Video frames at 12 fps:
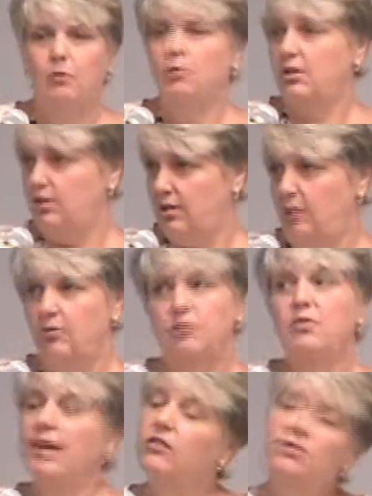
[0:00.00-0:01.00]
and what she
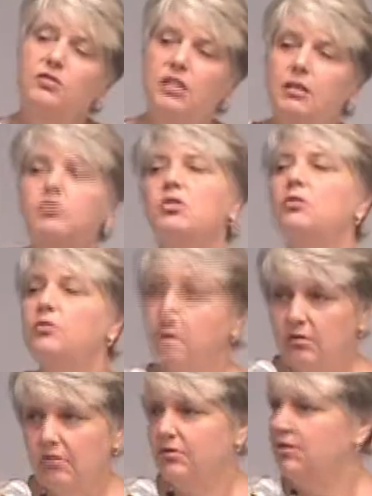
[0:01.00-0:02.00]
would rather skip
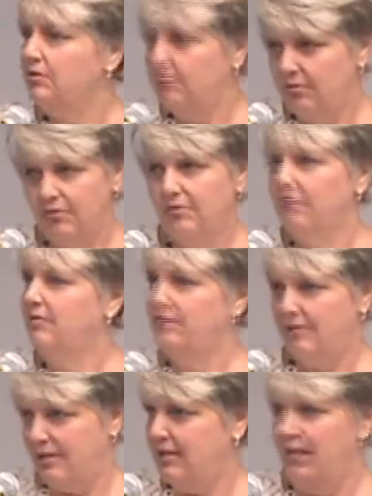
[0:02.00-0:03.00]
school
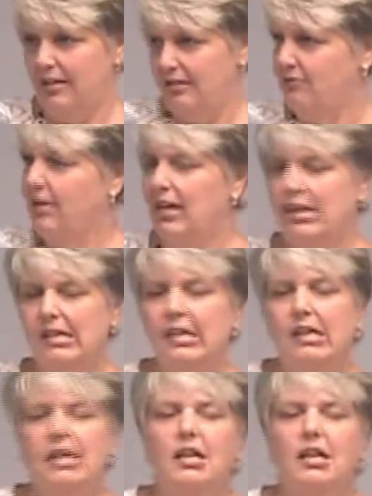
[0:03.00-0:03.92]
to attend, right?